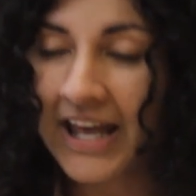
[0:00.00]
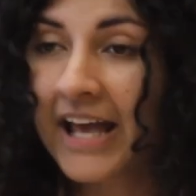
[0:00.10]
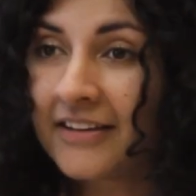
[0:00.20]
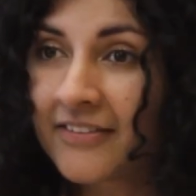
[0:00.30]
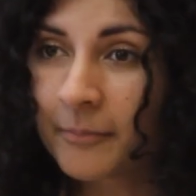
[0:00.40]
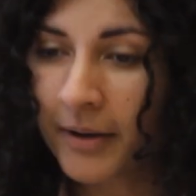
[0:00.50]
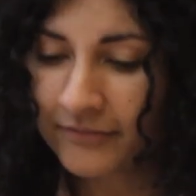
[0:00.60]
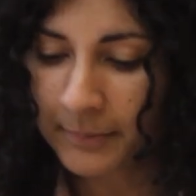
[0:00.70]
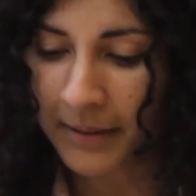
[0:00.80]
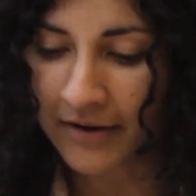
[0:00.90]
heads
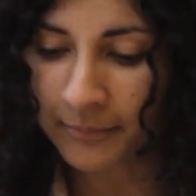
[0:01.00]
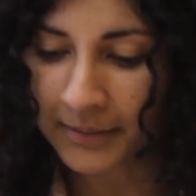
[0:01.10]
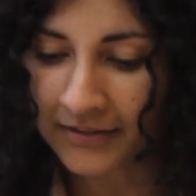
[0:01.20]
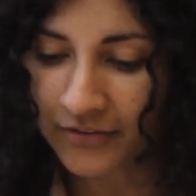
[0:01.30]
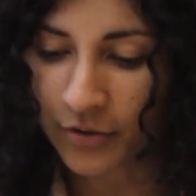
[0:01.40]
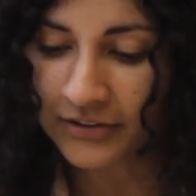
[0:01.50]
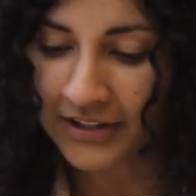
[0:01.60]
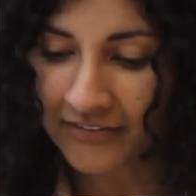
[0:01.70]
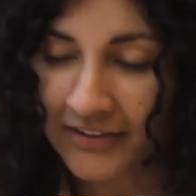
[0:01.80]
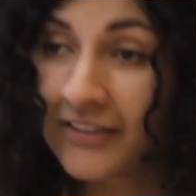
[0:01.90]
above the parapet on
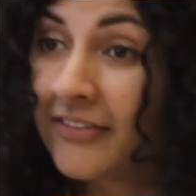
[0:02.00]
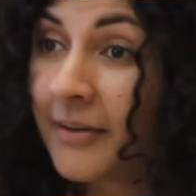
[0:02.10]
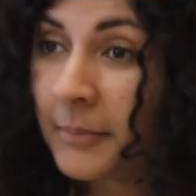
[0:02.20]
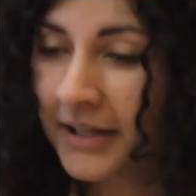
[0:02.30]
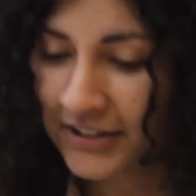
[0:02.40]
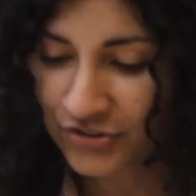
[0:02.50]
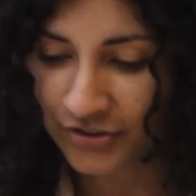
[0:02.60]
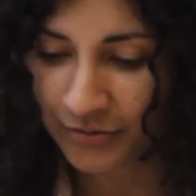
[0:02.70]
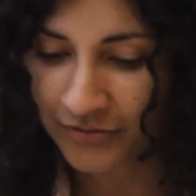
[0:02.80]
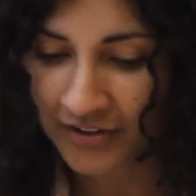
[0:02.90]
this and similar
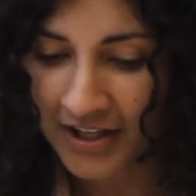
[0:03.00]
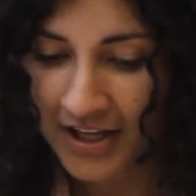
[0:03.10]
issues,